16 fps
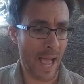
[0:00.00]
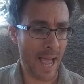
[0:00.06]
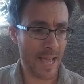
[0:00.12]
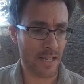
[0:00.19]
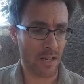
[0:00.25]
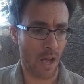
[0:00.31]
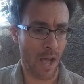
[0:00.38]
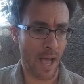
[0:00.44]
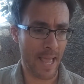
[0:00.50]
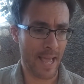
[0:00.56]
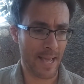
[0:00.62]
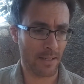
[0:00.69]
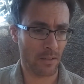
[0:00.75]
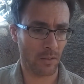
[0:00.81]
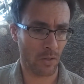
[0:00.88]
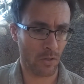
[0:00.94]
And I
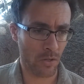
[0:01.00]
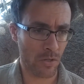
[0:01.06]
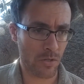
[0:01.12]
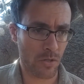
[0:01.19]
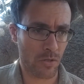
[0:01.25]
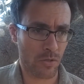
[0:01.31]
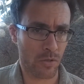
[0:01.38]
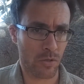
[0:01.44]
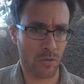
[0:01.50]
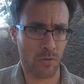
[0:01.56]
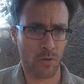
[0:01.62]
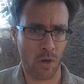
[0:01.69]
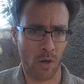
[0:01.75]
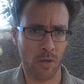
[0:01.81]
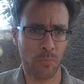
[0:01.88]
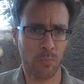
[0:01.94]
had learnt to
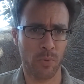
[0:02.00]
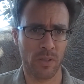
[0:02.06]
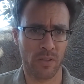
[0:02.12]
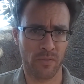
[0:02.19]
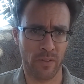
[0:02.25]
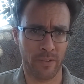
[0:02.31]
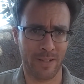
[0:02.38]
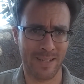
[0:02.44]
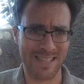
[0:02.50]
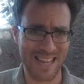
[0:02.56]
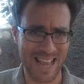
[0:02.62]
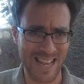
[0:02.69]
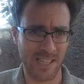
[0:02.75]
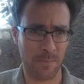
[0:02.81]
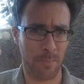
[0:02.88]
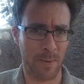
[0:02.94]
cope with the various
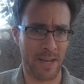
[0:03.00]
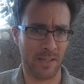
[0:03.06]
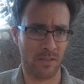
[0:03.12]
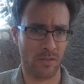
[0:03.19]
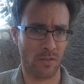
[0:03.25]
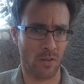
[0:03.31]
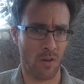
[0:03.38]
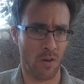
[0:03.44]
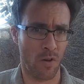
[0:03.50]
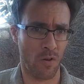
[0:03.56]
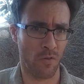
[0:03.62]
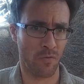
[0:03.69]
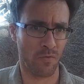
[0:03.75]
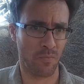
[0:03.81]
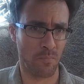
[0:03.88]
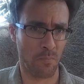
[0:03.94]
aspects
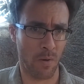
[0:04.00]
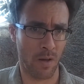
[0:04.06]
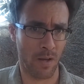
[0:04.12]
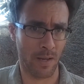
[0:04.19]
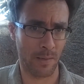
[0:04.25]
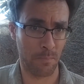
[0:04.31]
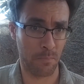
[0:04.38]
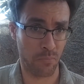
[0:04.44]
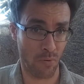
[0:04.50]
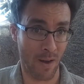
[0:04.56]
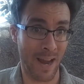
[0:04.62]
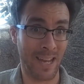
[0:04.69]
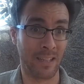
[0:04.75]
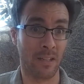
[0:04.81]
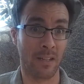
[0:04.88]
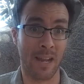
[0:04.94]
of my
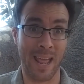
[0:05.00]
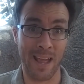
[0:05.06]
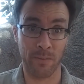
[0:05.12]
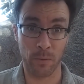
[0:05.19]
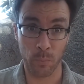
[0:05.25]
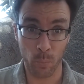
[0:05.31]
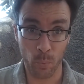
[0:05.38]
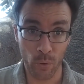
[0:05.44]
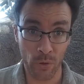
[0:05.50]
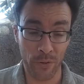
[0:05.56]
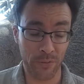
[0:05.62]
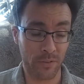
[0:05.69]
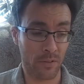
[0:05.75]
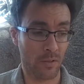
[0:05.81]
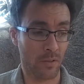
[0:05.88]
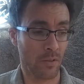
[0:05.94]
brain and how it
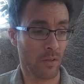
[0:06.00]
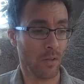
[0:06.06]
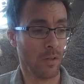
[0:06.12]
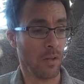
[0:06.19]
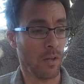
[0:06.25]
worked